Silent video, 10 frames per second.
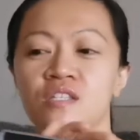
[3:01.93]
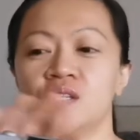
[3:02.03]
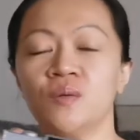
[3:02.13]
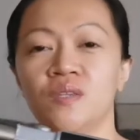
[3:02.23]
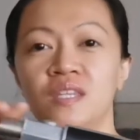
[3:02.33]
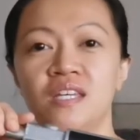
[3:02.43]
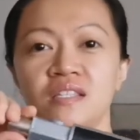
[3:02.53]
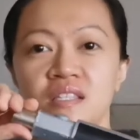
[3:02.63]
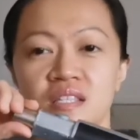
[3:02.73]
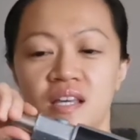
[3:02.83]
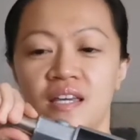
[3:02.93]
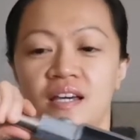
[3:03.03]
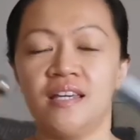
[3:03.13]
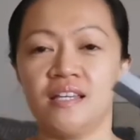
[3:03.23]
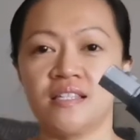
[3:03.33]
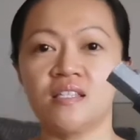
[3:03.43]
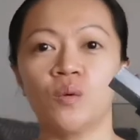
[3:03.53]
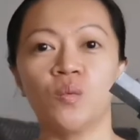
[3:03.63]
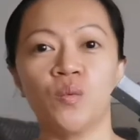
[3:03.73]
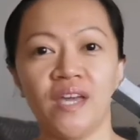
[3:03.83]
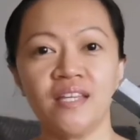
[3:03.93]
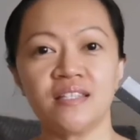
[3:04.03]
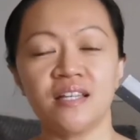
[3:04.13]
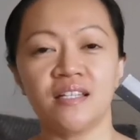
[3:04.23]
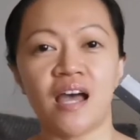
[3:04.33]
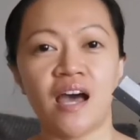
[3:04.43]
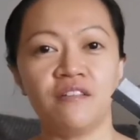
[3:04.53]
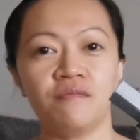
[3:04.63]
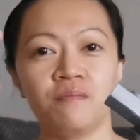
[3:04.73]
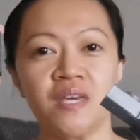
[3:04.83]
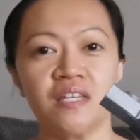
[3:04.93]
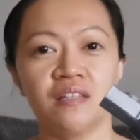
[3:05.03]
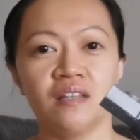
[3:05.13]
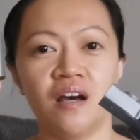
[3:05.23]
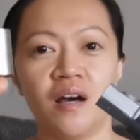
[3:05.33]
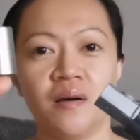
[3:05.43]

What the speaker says: So this is the weight that I've been